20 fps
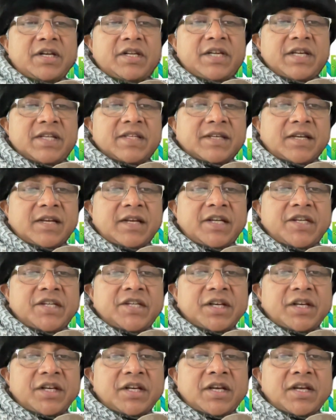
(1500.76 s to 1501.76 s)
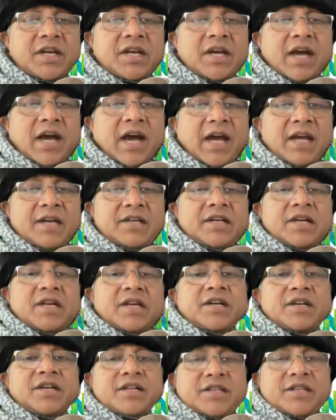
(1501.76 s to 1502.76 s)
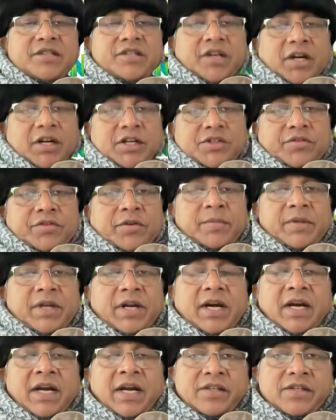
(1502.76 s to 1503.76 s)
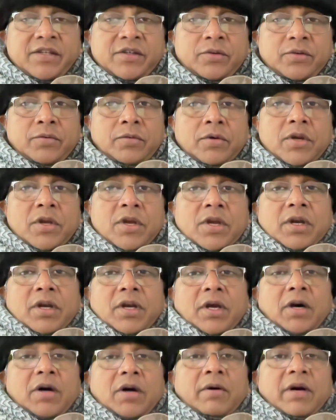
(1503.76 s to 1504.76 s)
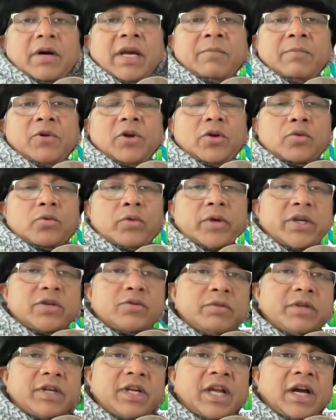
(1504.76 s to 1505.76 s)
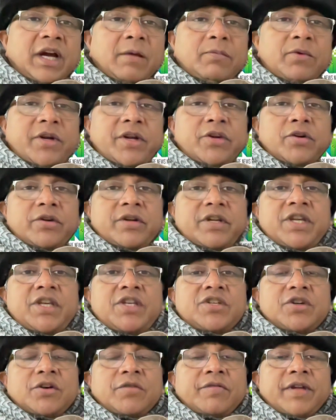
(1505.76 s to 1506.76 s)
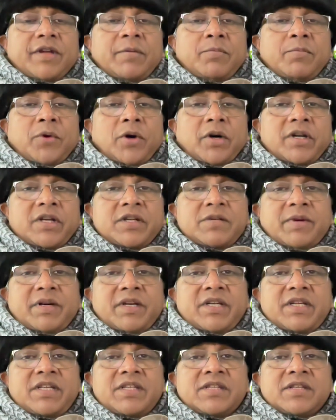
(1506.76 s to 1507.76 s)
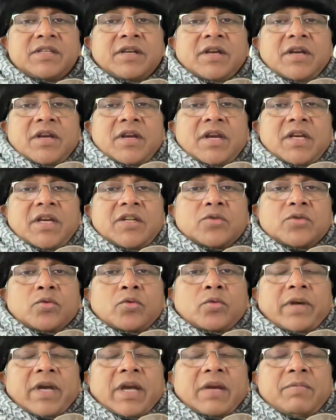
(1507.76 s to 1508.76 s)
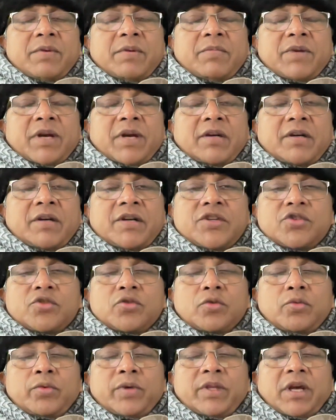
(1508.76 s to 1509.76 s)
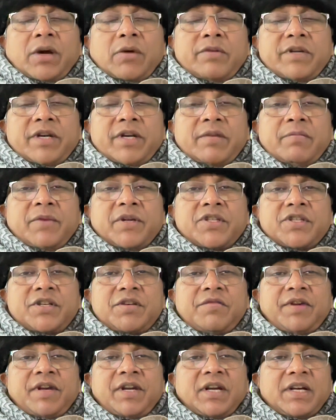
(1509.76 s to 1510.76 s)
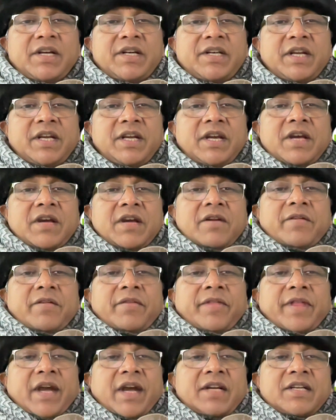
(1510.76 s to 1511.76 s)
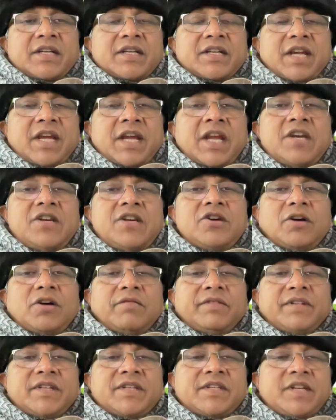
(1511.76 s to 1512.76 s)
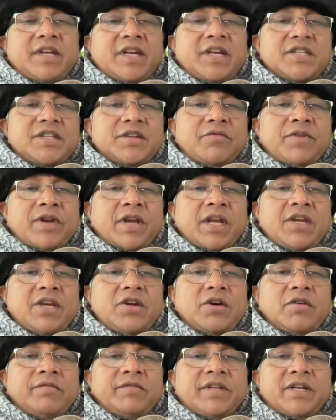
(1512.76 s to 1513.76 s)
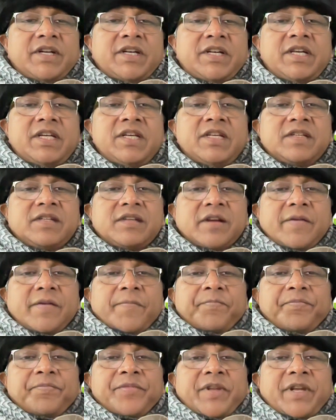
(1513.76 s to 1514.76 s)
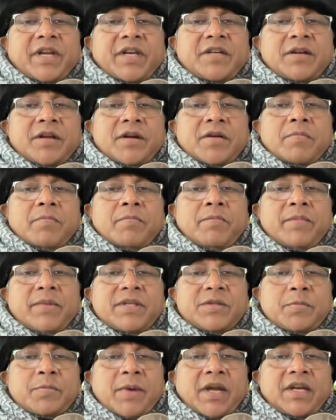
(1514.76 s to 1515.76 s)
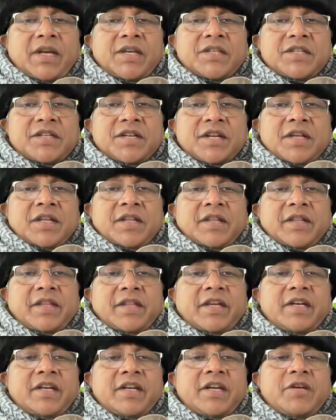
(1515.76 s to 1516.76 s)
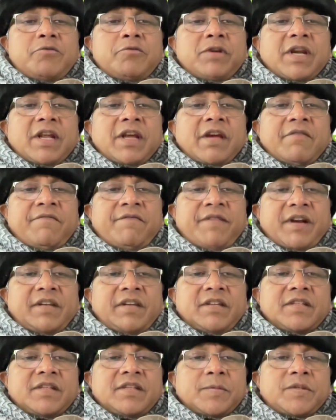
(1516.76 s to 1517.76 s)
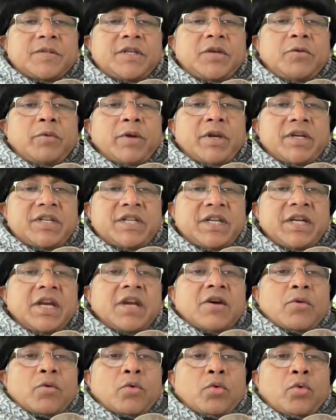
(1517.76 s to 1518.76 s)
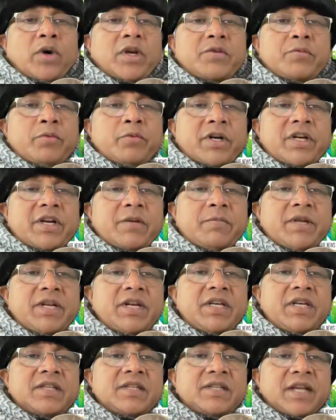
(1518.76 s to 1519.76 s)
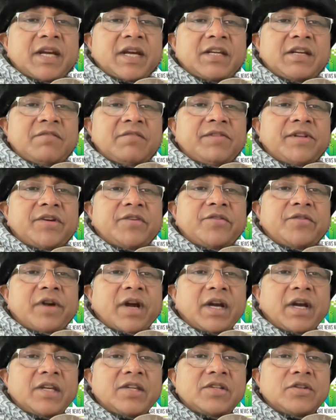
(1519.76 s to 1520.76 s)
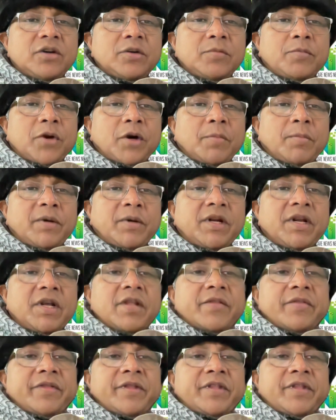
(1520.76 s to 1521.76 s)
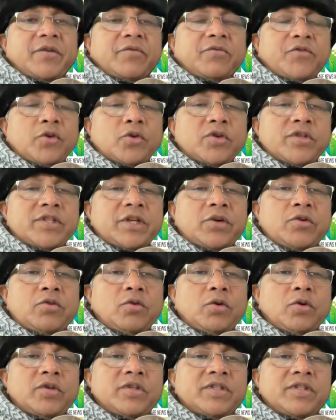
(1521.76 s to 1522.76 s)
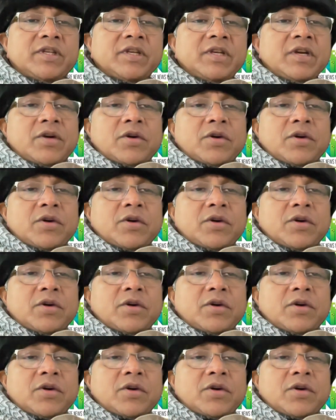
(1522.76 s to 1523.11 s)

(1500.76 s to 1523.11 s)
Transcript: de-escalation, and discharge from the ICU. Now, I'm not going to elaborate on each of important, but it It can be understood without any much difficulty that at any of the stage, if any of the Ds get mismanaged, then it will affect the subsequent D. What it means is that if the drug is not proper, then of course the dose